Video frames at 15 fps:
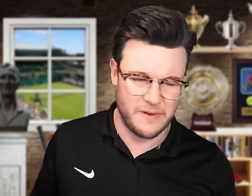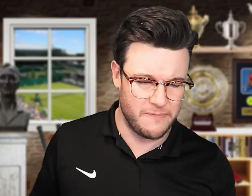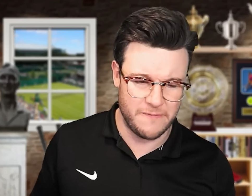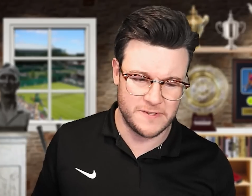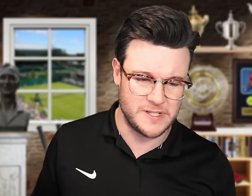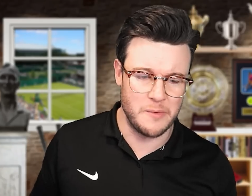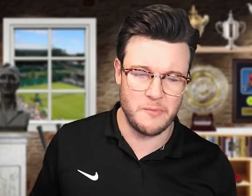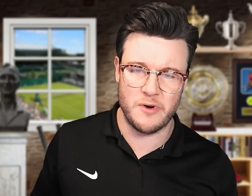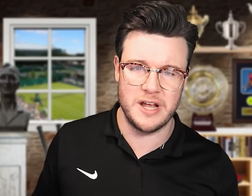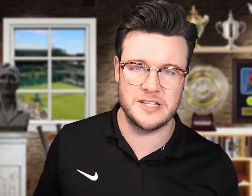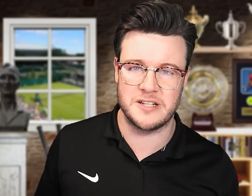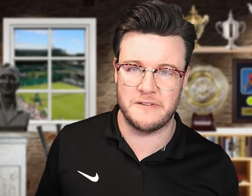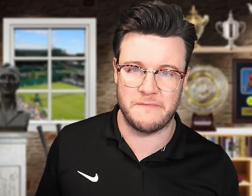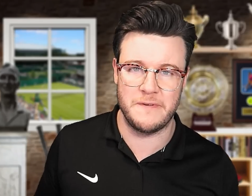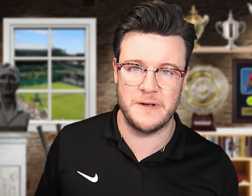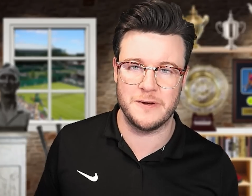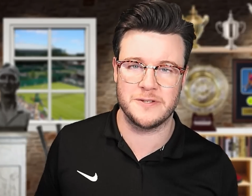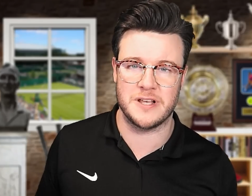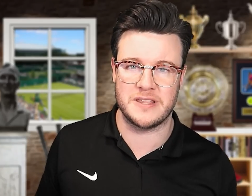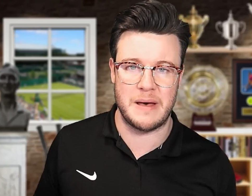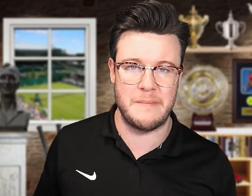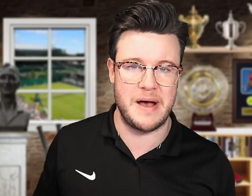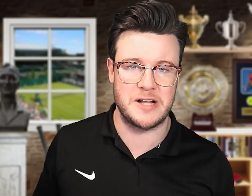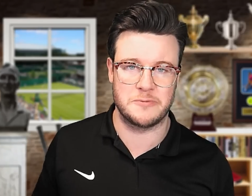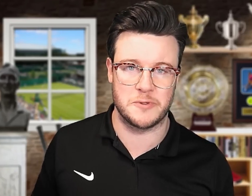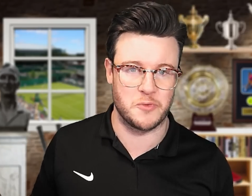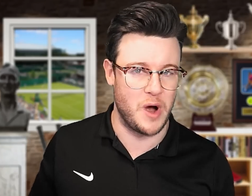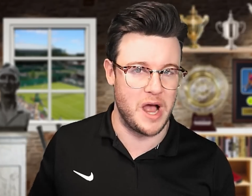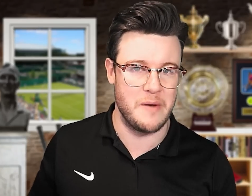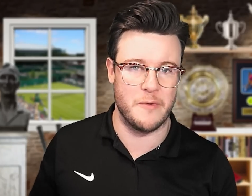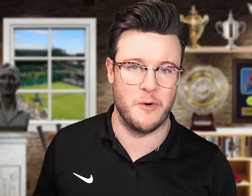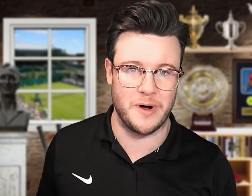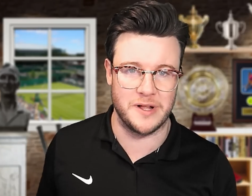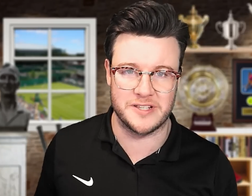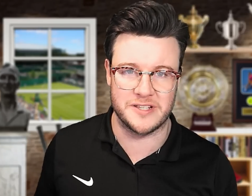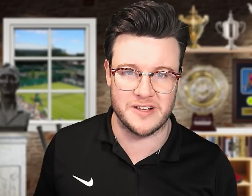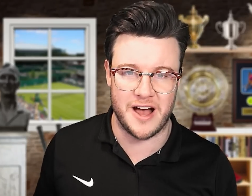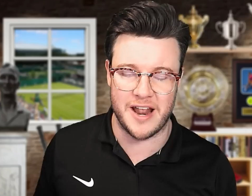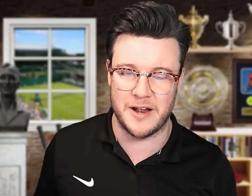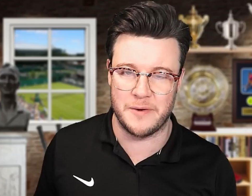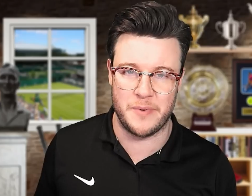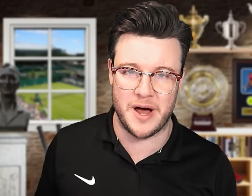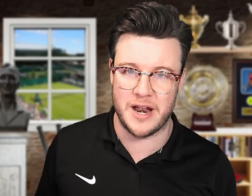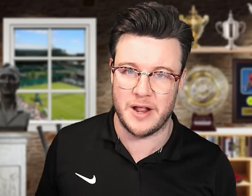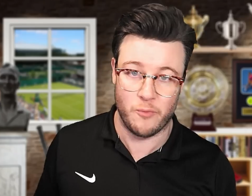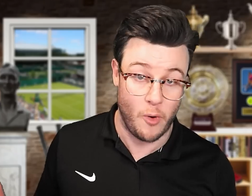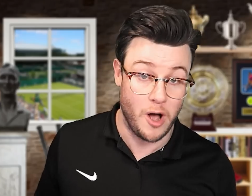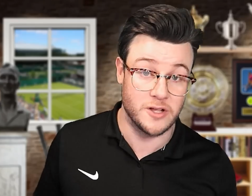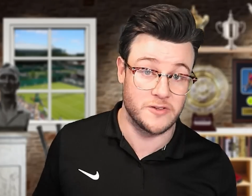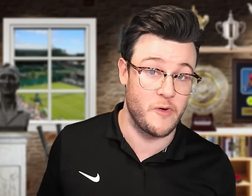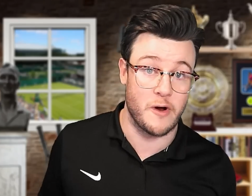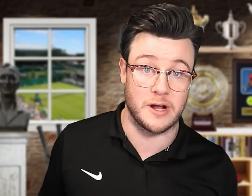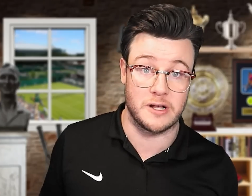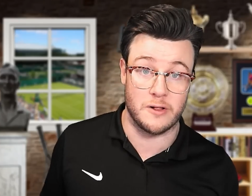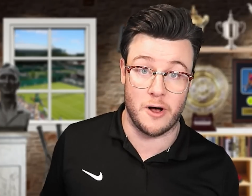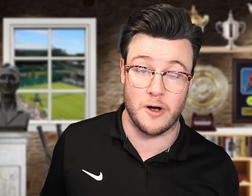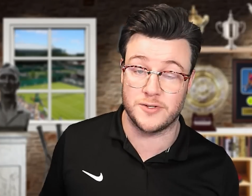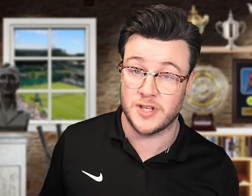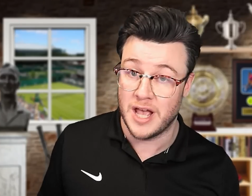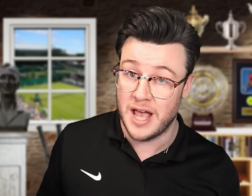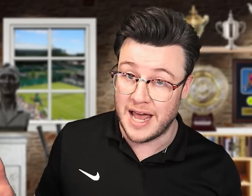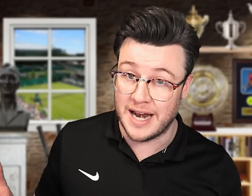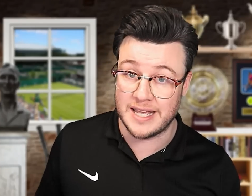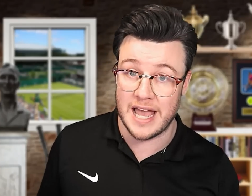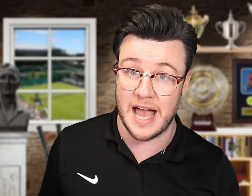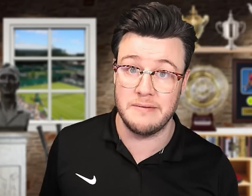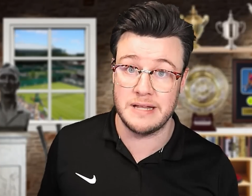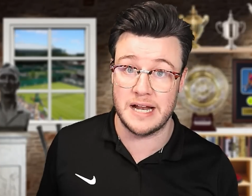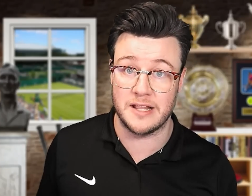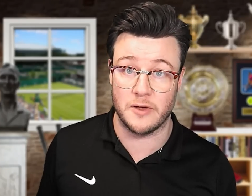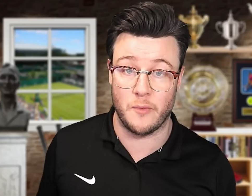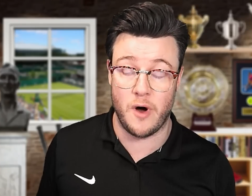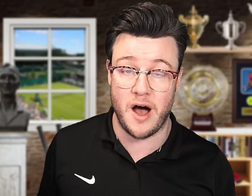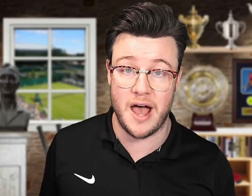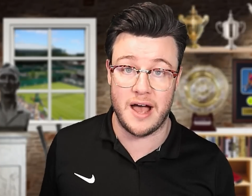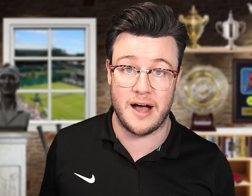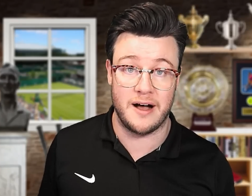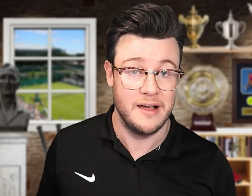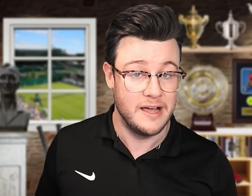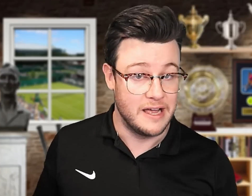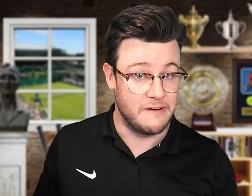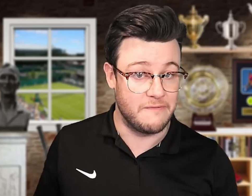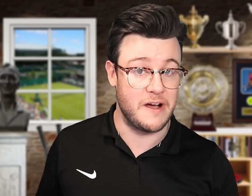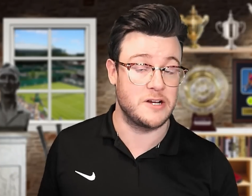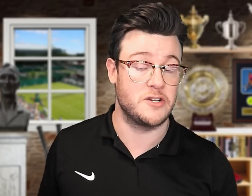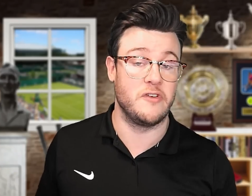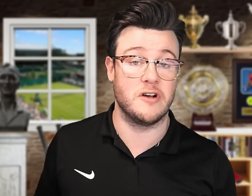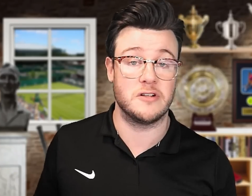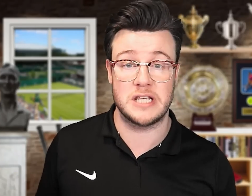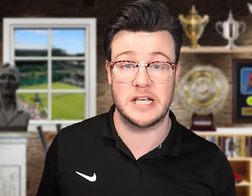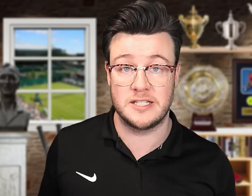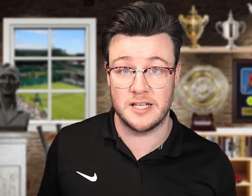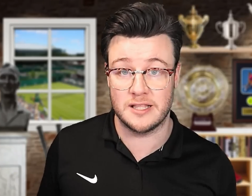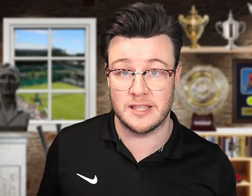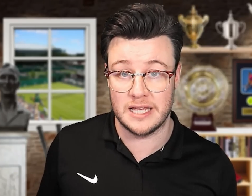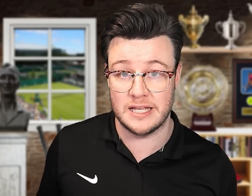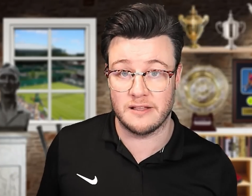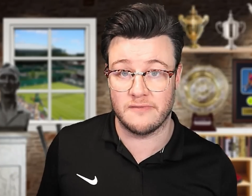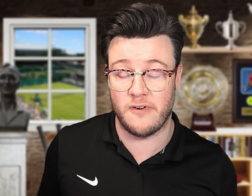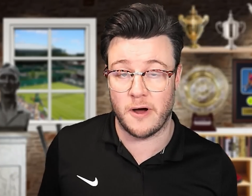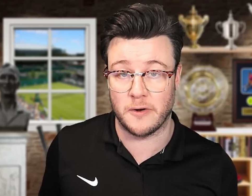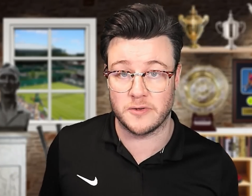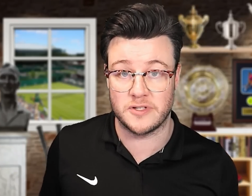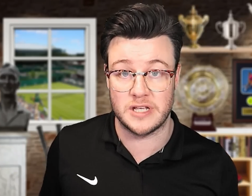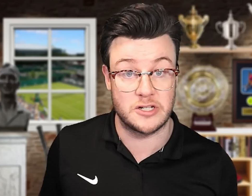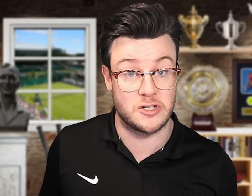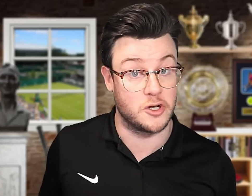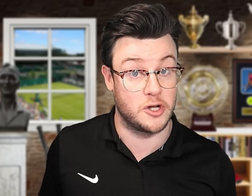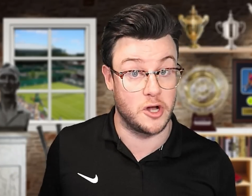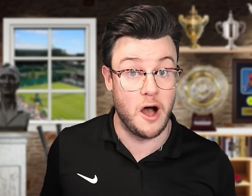Uh, for some reason, it feels like that match was way more one-sided, but it was very close and it came down to the wire in fact, Świątek did lead the final set.